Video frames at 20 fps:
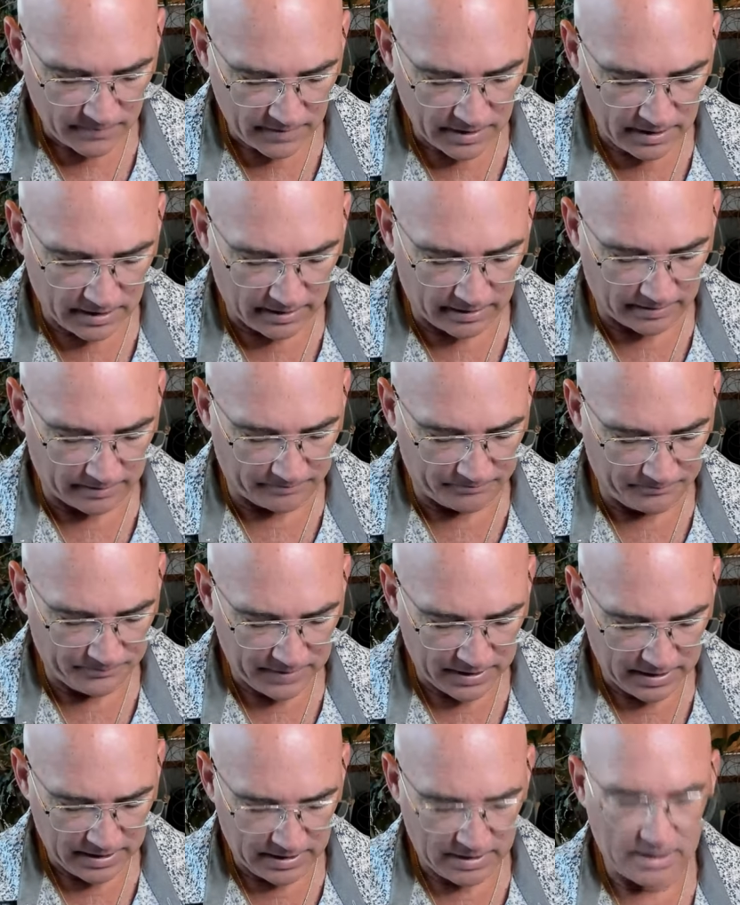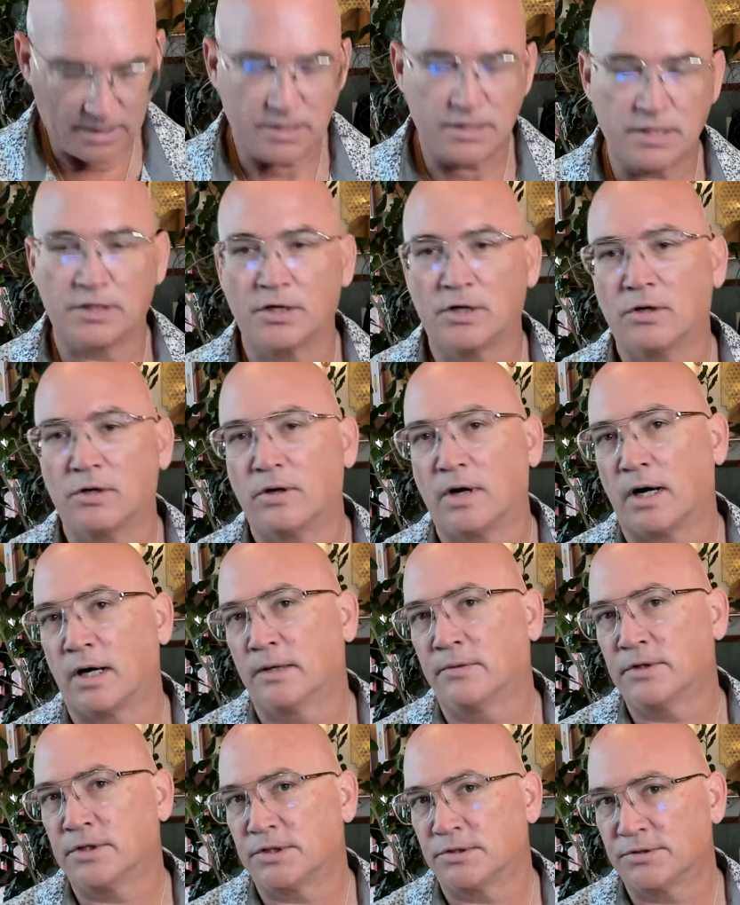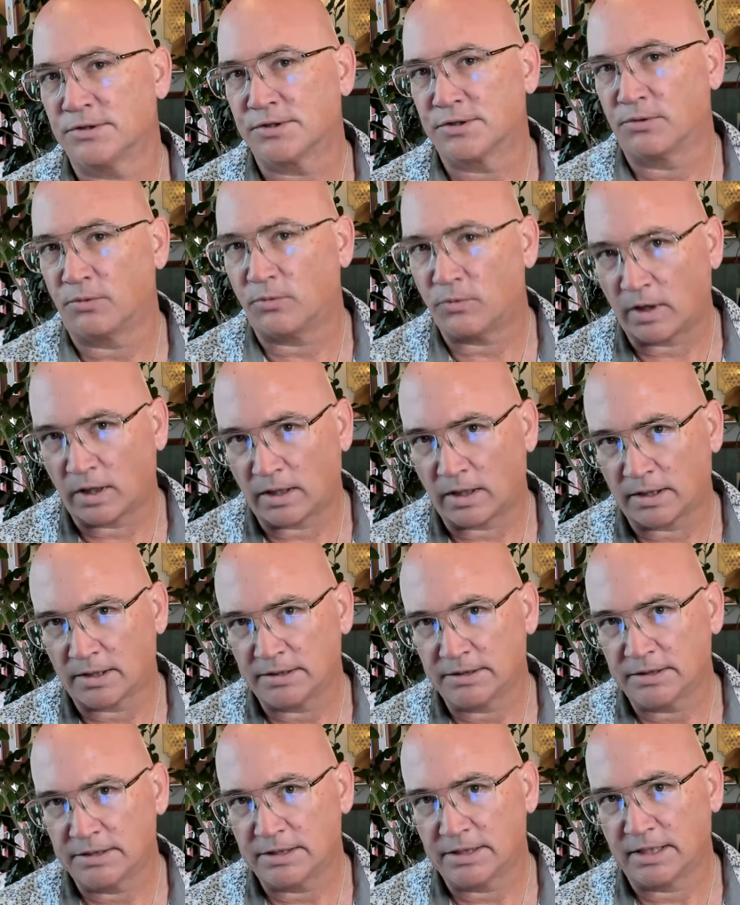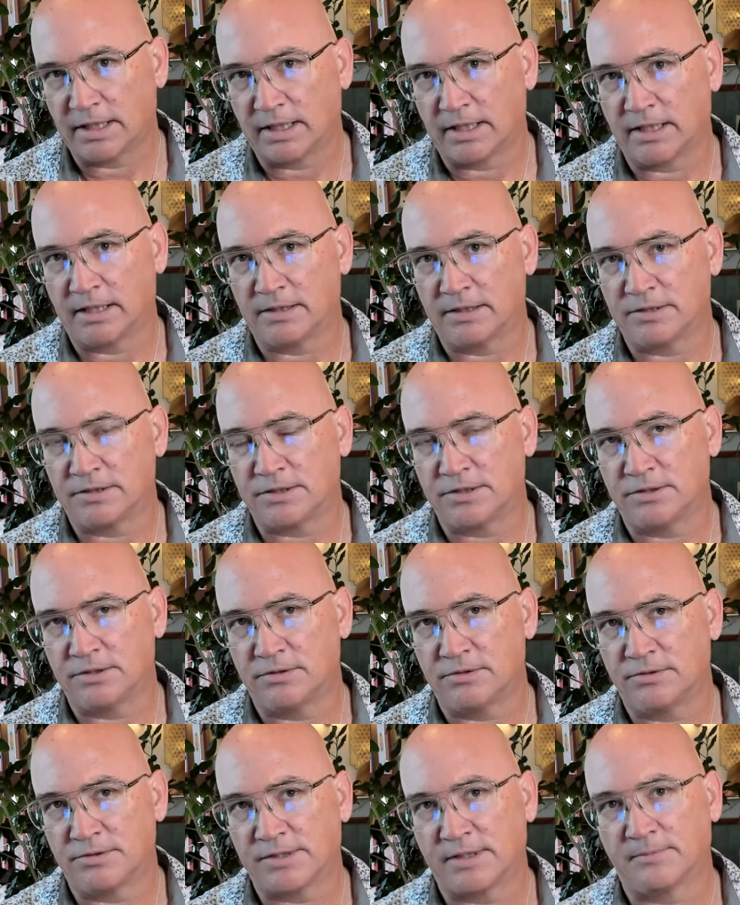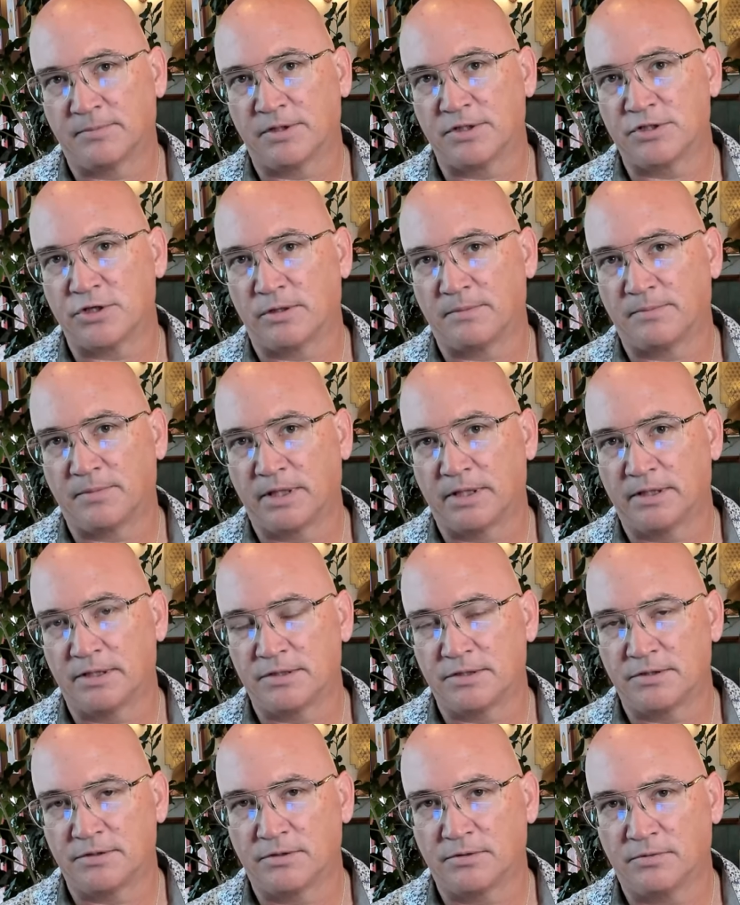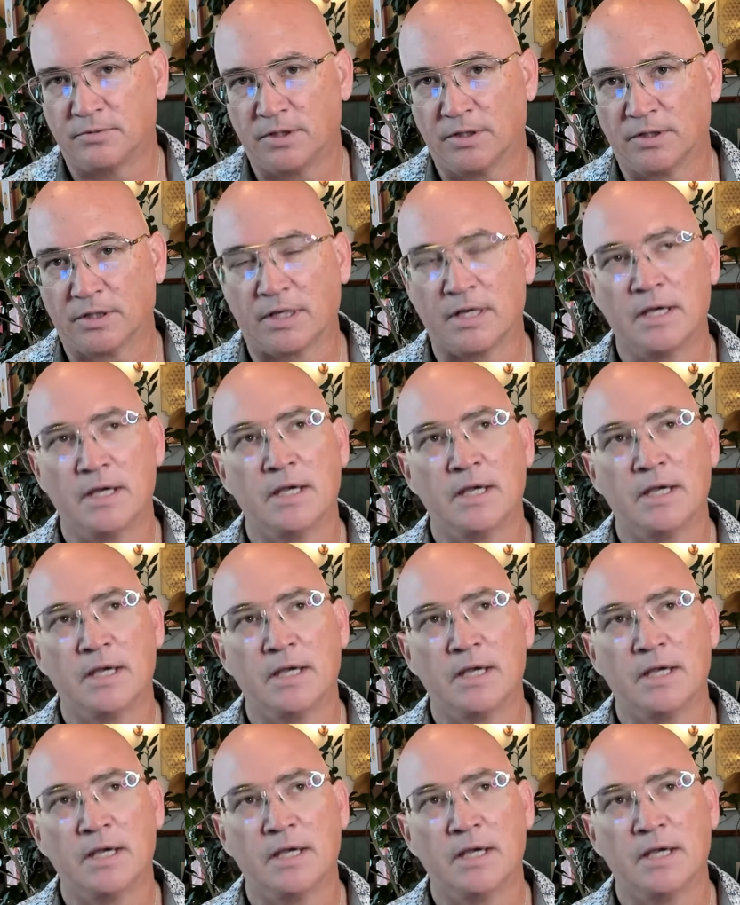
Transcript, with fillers: Um, you know, I would use the wand and to simply jump in and do the work.